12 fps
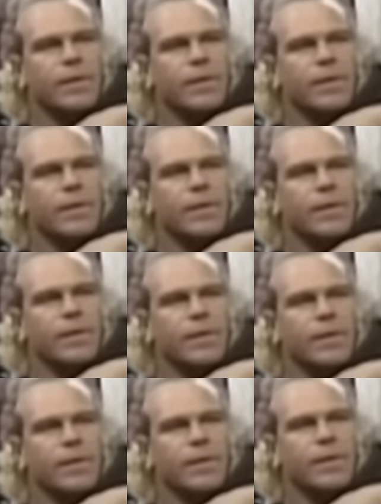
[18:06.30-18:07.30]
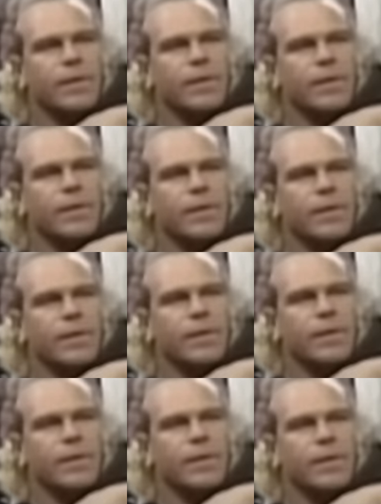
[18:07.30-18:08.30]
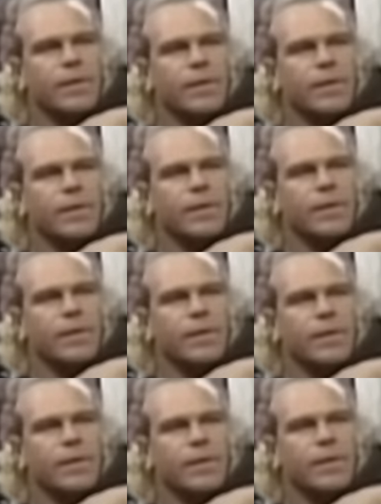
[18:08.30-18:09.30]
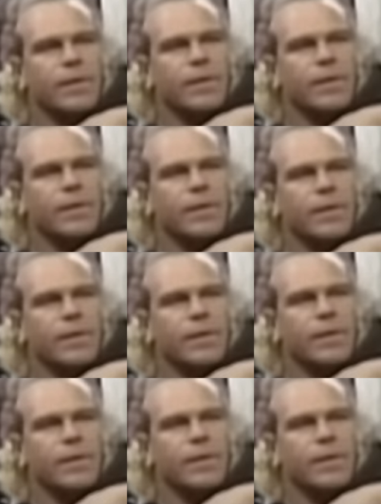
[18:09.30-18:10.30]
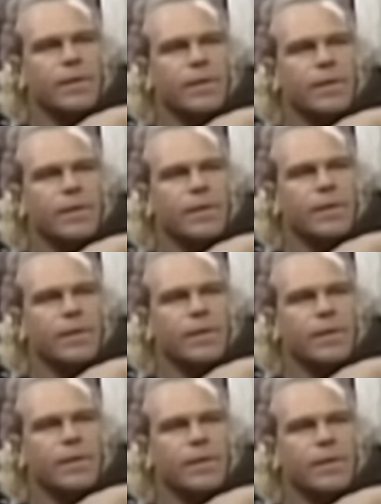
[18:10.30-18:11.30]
The person shown says nothing.